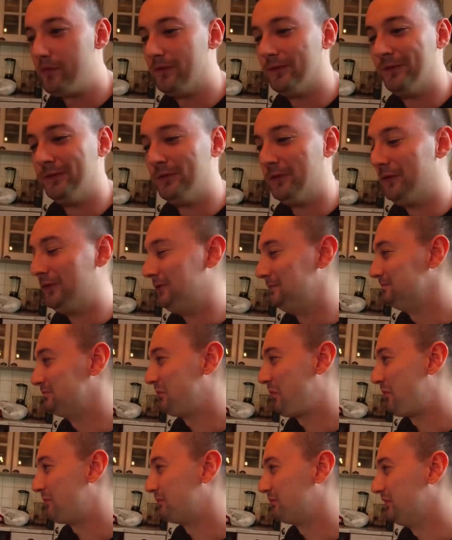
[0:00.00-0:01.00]
Okay. Oh no,
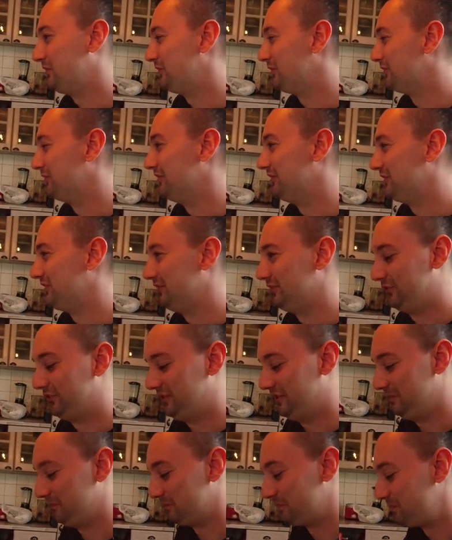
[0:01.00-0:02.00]
this is not the
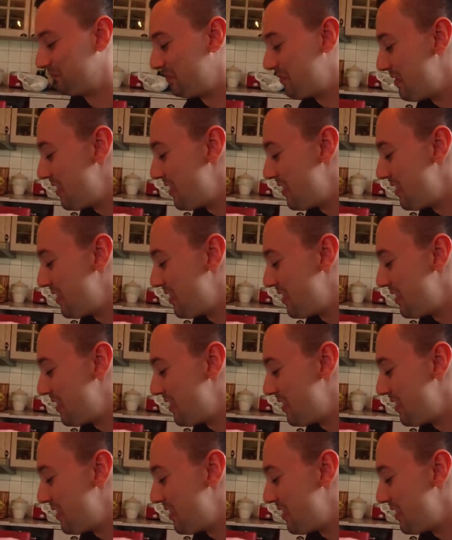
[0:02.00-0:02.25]
same.